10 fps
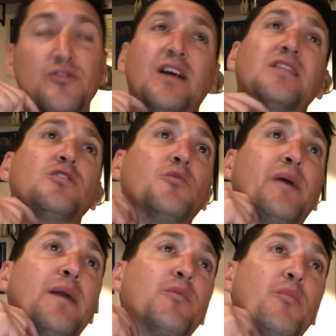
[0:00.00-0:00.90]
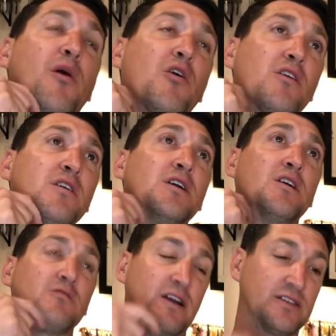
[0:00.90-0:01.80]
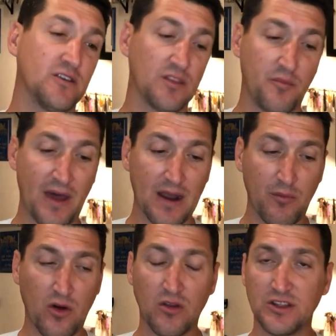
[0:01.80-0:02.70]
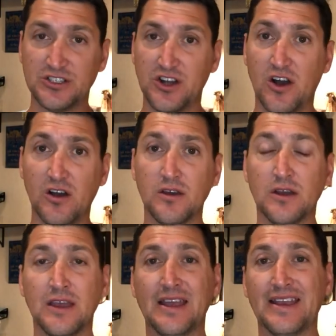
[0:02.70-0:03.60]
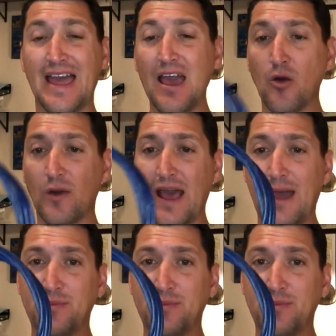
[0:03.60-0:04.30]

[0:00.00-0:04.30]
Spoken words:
through that little paper part right there in the bottom part of the jaw, now what